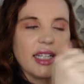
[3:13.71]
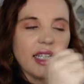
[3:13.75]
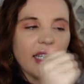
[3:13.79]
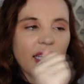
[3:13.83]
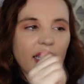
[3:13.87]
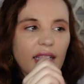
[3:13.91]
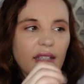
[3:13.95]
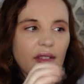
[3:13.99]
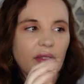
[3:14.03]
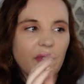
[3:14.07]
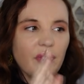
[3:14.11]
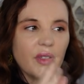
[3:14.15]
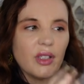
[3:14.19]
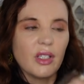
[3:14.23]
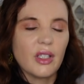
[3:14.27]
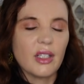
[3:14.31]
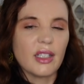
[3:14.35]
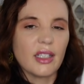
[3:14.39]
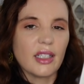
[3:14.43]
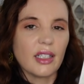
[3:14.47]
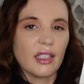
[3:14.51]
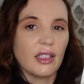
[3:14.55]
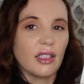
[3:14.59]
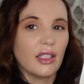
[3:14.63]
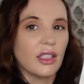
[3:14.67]
It, it
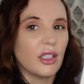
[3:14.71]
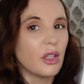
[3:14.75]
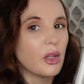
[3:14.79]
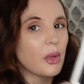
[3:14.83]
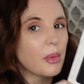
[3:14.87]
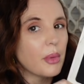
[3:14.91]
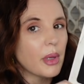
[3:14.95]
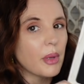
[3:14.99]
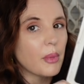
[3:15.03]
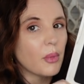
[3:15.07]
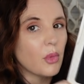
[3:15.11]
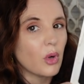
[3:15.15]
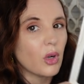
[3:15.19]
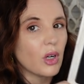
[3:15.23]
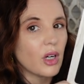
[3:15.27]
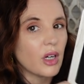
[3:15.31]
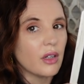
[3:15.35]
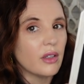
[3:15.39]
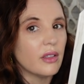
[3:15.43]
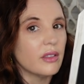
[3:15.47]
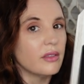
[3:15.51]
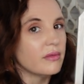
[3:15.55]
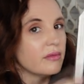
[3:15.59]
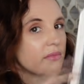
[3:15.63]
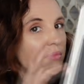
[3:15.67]
feels a little bit
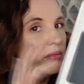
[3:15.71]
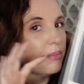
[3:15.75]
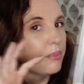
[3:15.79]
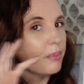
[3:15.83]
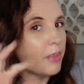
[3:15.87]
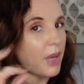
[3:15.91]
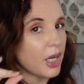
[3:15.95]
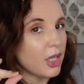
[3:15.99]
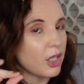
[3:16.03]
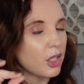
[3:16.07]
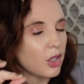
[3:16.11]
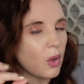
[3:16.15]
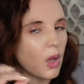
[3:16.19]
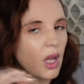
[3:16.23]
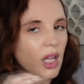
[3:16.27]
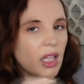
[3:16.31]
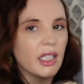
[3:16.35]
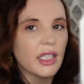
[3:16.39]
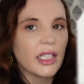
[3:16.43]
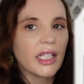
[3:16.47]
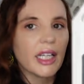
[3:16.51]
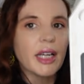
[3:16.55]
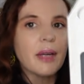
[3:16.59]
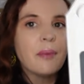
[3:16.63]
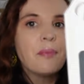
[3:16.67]
more better
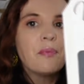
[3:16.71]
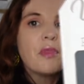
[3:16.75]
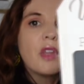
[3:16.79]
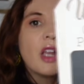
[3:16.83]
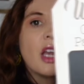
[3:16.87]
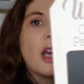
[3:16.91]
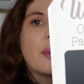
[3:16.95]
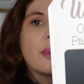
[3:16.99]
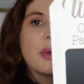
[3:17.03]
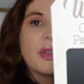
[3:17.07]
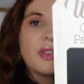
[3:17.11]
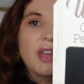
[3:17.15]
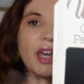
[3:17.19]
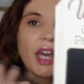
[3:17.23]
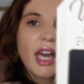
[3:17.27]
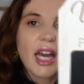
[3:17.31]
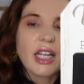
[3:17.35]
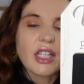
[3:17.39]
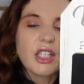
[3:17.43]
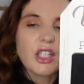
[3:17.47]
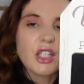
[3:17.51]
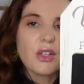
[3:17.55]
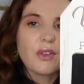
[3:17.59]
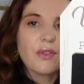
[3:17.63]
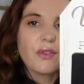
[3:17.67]
quality, but they
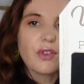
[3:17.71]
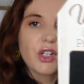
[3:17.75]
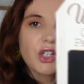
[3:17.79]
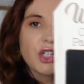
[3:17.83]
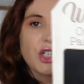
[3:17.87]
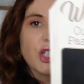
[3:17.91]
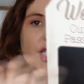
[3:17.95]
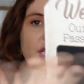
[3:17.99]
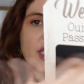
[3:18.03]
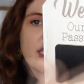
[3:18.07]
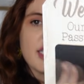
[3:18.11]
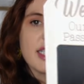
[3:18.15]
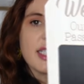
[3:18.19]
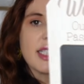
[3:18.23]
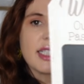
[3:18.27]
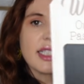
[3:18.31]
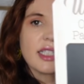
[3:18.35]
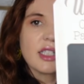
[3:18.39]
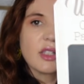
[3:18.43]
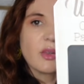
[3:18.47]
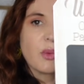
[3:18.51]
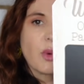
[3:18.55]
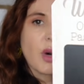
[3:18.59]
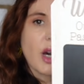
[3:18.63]
had two versions. This is the